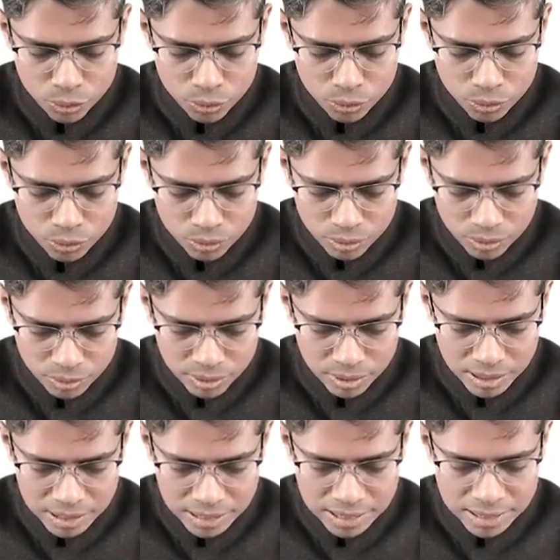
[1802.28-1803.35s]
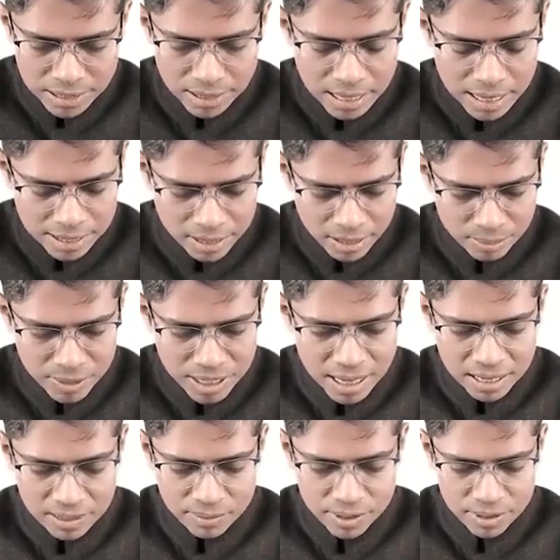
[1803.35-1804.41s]
two anatomy
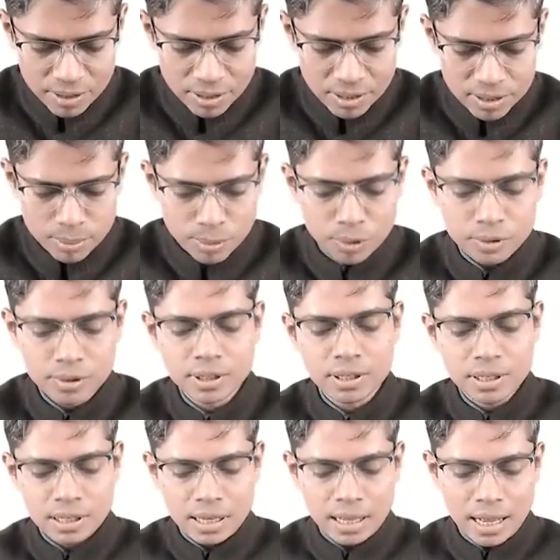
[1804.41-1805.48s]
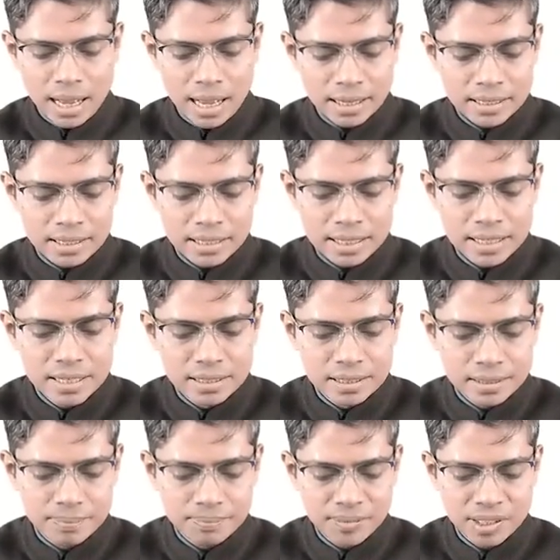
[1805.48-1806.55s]
and physiology book, and
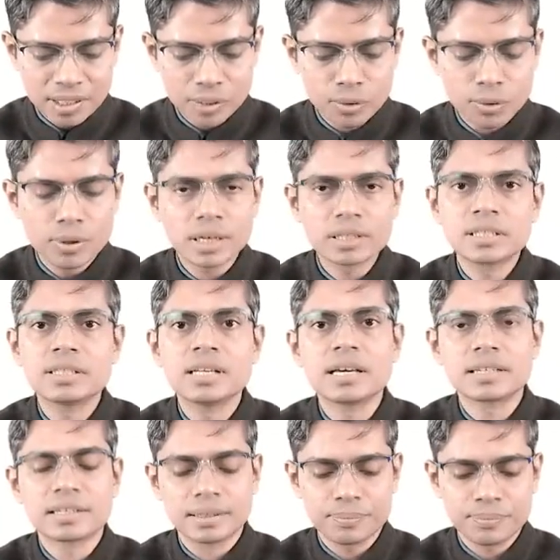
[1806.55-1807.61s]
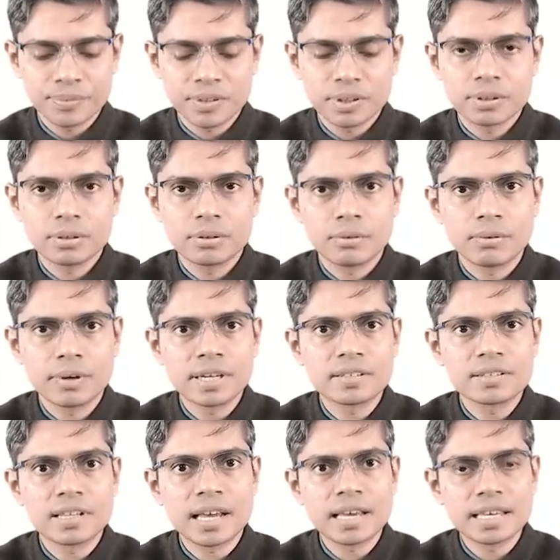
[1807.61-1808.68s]
here you look at the diagram where
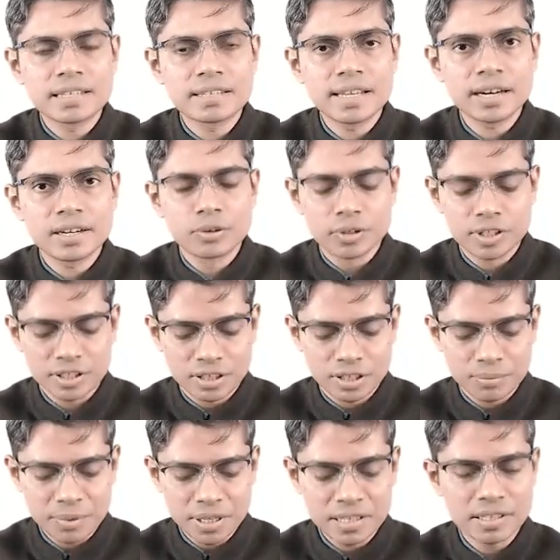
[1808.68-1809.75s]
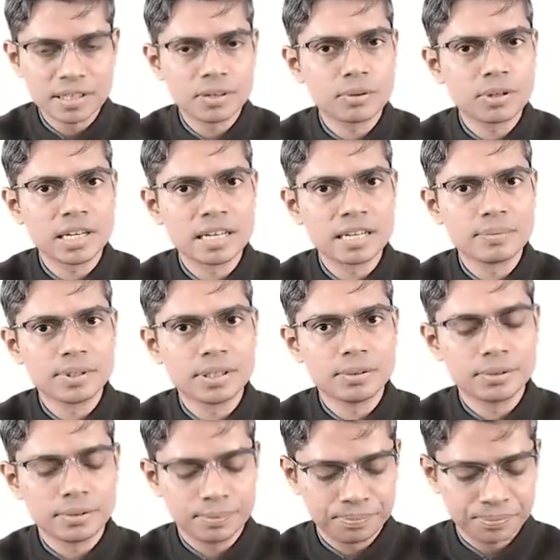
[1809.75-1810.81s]
is the exact location of SA node and AV
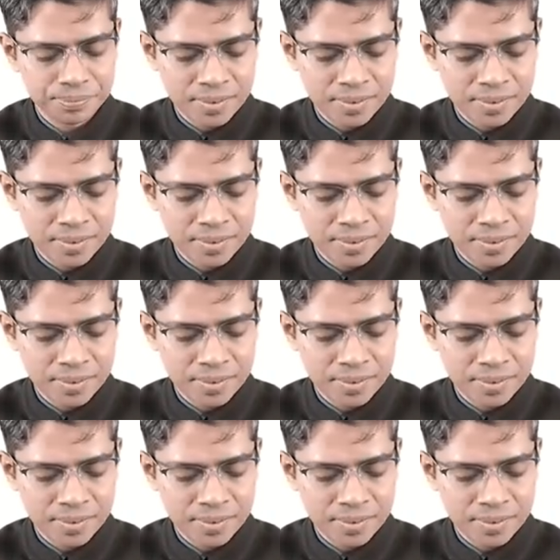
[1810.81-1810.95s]
node.